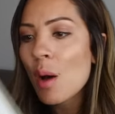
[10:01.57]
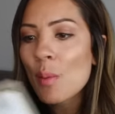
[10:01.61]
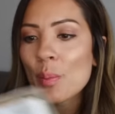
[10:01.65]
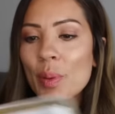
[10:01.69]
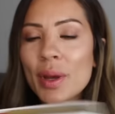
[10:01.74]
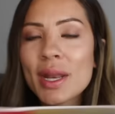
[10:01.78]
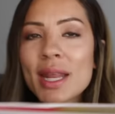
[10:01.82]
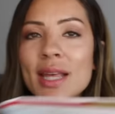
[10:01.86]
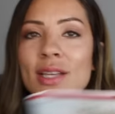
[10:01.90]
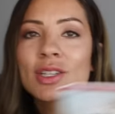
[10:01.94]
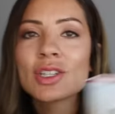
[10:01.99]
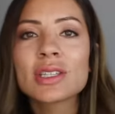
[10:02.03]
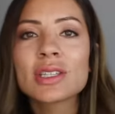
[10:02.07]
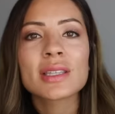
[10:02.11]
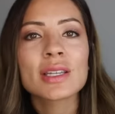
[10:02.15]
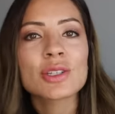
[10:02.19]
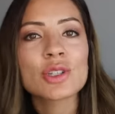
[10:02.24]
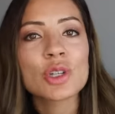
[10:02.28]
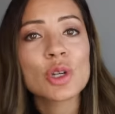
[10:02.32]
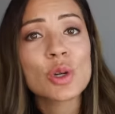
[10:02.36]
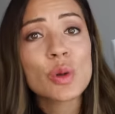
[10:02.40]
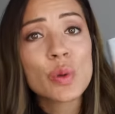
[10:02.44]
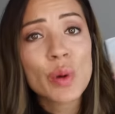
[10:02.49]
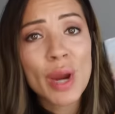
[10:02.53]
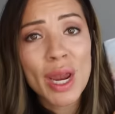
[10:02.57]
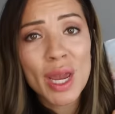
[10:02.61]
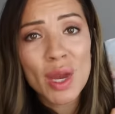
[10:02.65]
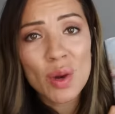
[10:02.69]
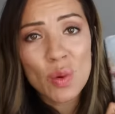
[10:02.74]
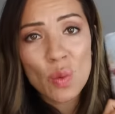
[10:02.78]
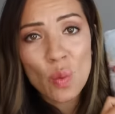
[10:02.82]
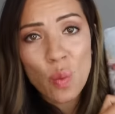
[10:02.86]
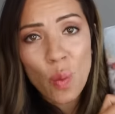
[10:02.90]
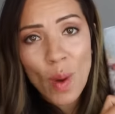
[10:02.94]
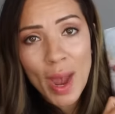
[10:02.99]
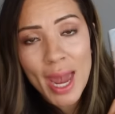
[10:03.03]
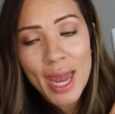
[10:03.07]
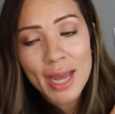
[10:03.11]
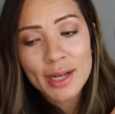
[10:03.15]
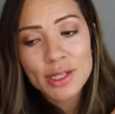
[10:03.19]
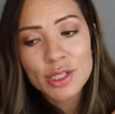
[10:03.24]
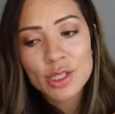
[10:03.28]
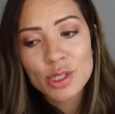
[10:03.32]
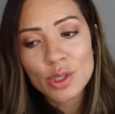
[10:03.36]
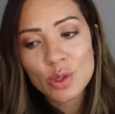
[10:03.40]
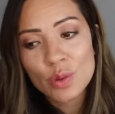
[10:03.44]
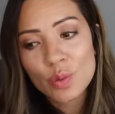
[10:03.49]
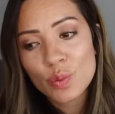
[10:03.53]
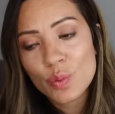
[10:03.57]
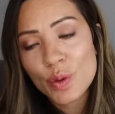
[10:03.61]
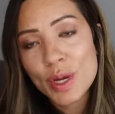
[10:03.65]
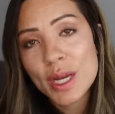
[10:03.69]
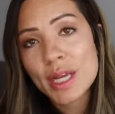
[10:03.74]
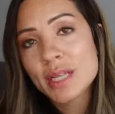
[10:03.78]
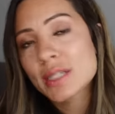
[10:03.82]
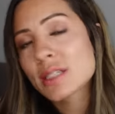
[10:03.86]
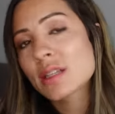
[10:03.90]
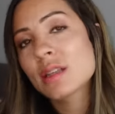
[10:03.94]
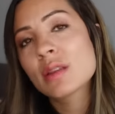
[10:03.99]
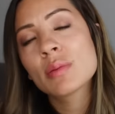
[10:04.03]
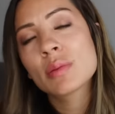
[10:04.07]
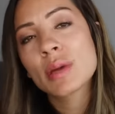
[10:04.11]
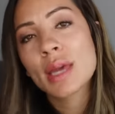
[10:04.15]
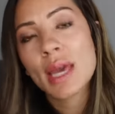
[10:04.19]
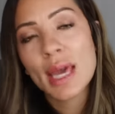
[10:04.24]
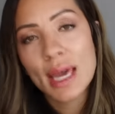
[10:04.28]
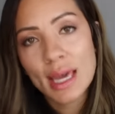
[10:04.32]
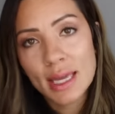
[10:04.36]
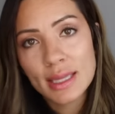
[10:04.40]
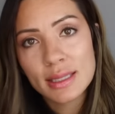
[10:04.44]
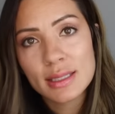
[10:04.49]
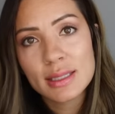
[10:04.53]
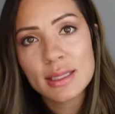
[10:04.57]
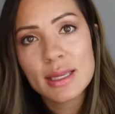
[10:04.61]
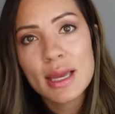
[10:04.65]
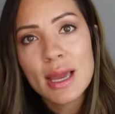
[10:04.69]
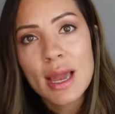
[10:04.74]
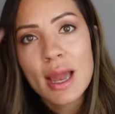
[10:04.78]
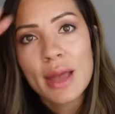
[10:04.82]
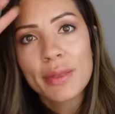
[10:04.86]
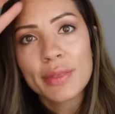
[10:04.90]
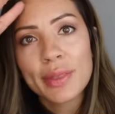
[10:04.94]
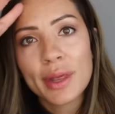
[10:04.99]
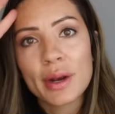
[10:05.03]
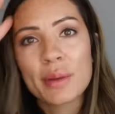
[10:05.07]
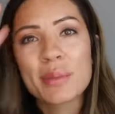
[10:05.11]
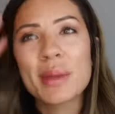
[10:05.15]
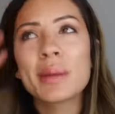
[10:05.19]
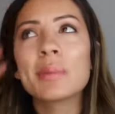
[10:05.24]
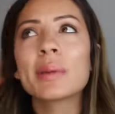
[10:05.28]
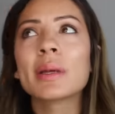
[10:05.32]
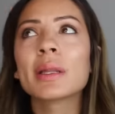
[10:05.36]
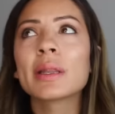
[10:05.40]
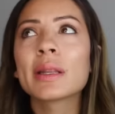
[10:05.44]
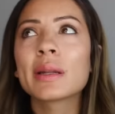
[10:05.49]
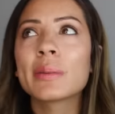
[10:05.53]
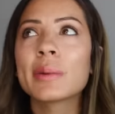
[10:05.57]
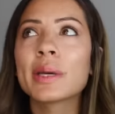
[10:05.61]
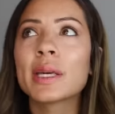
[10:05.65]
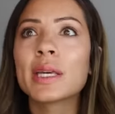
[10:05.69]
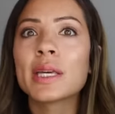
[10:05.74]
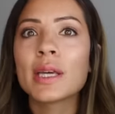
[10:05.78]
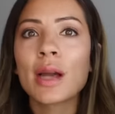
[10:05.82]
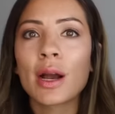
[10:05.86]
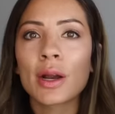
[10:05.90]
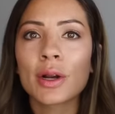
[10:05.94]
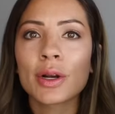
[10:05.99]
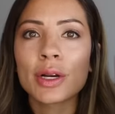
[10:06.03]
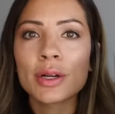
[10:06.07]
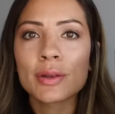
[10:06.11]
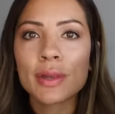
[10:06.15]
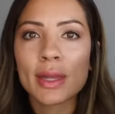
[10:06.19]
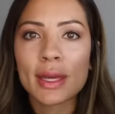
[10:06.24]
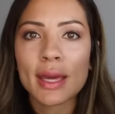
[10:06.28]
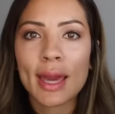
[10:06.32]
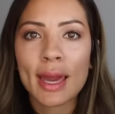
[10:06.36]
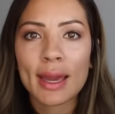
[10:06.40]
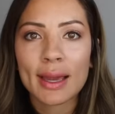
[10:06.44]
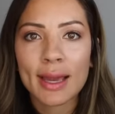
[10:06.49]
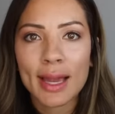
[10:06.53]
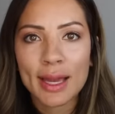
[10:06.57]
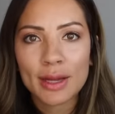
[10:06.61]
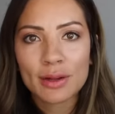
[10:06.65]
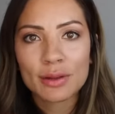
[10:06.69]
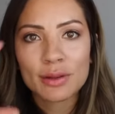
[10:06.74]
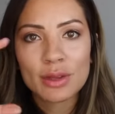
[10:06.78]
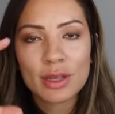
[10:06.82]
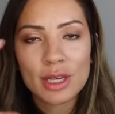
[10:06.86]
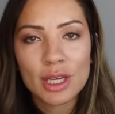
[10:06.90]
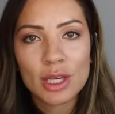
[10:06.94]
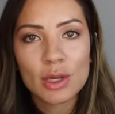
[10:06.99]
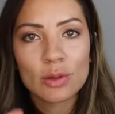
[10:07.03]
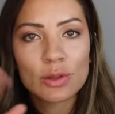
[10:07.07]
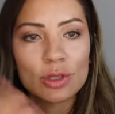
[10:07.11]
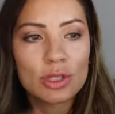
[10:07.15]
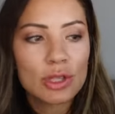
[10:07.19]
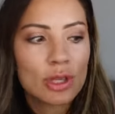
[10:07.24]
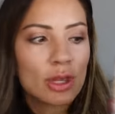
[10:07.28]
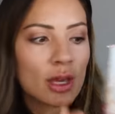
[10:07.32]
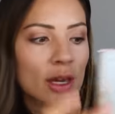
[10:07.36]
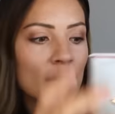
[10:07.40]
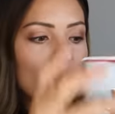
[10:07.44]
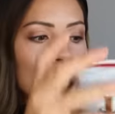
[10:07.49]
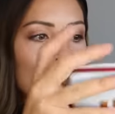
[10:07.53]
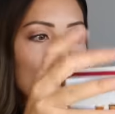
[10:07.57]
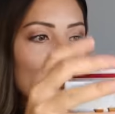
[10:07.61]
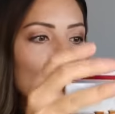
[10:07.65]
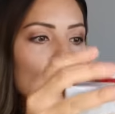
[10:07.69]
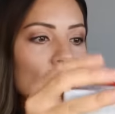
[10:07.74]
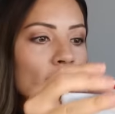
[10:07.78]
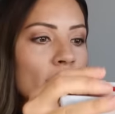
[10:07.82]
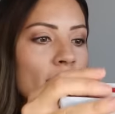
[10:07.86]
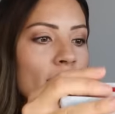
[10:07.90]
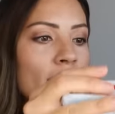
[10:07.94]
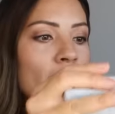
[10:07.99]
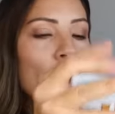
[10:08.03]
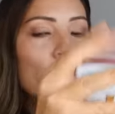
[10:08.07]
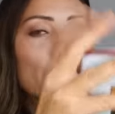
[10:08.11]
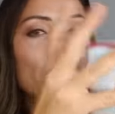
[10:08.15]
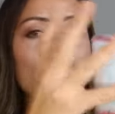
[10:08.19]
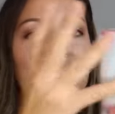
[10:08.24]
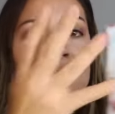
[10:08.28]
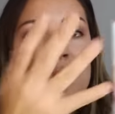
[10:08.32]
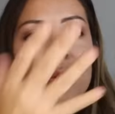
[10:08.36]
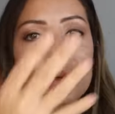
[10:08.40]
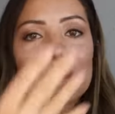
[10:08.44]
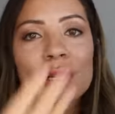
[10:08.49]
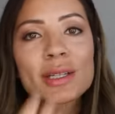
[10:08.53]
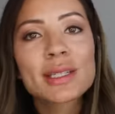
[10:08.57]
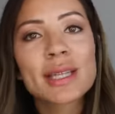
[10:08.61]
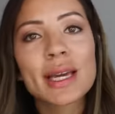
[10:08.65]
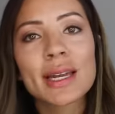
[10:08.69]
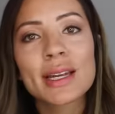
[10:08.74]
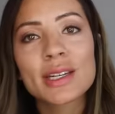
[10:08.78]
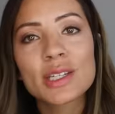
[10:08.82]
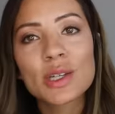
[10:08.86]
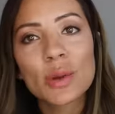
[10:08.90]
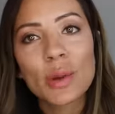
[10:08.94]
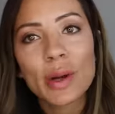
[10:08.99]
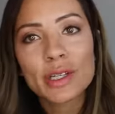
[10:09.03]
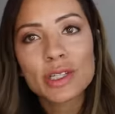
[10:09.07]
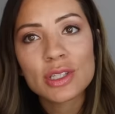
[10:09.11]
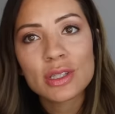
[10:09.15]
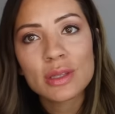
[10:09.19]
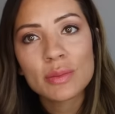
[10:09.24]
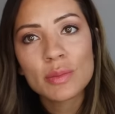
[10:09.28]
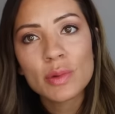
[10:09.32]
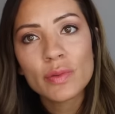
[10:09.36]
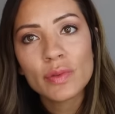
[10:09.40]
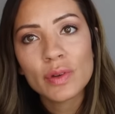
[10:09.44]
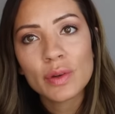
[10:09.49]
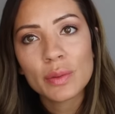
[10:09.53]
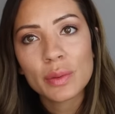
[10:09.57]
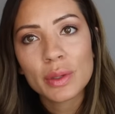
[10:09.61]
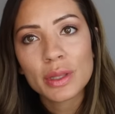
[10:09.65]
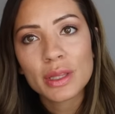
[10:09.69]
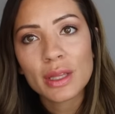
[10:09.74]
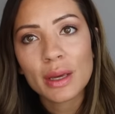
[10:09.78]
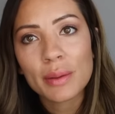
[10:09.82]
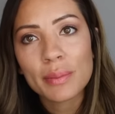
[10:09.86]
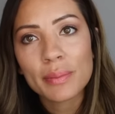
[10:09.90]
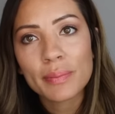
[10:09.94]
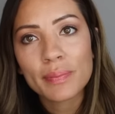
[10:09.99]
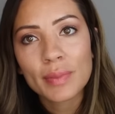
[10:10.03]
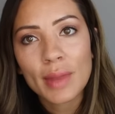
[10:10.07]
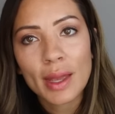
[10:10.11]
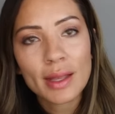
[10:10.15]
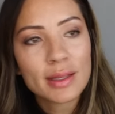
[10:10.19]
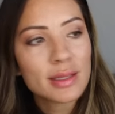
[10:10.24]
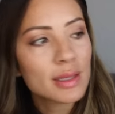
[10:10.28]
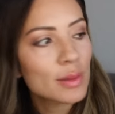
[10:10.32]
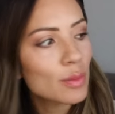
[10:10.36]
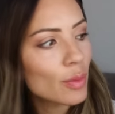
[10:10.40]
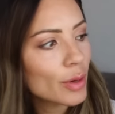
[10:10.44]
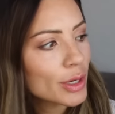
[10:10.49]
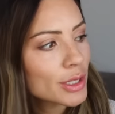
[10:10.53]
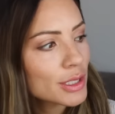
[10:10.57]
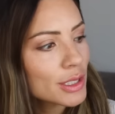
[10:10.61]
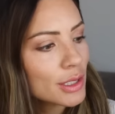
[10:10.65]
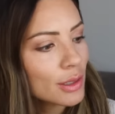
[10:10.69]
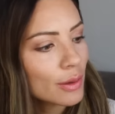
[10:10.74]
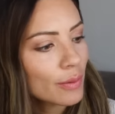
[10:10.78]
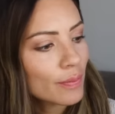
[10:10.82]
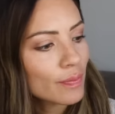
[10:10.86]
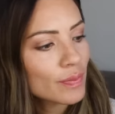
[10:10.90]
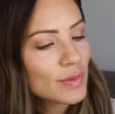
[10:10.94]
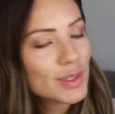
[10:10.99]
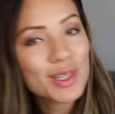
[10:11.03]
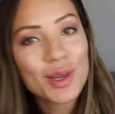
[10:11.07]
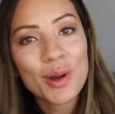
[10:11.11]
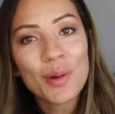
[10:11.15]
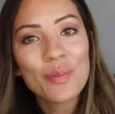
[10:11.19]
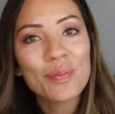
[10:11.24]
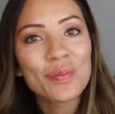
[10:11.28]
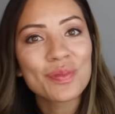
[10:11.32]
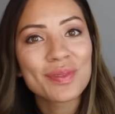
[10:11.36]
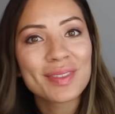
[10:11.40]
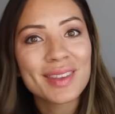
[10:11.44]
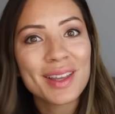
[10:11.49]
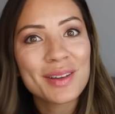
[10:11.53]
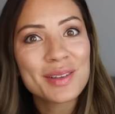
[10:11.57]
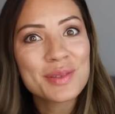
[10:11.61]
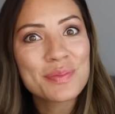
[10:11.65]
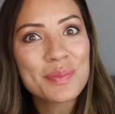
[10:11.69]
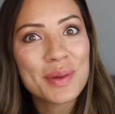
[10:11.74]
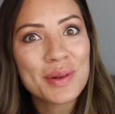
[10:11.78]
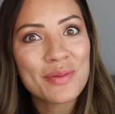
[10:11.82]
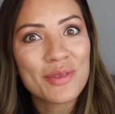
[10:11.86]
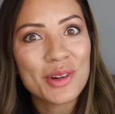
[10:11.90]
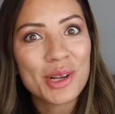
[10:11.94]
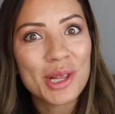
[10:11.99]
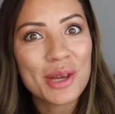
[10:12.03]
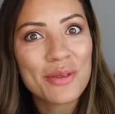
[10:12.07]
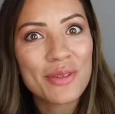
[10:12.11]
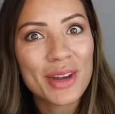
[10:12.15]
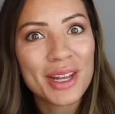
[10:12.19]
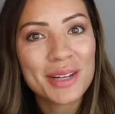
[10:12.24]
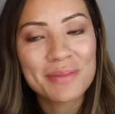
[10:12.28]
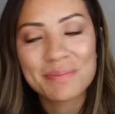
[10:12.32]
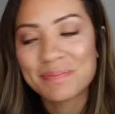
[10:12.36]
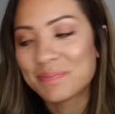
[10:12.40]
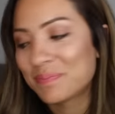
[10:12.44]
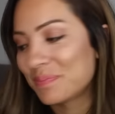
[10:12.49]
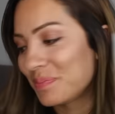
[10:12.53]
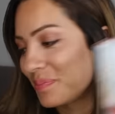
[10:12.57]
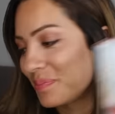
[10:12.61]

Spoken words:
But it's such a great way to read to the kids that are maybe a little bit younger and they can't handle the huge, thick book. But then we're excited to watch the movie with them at some point too. So that has been really fun.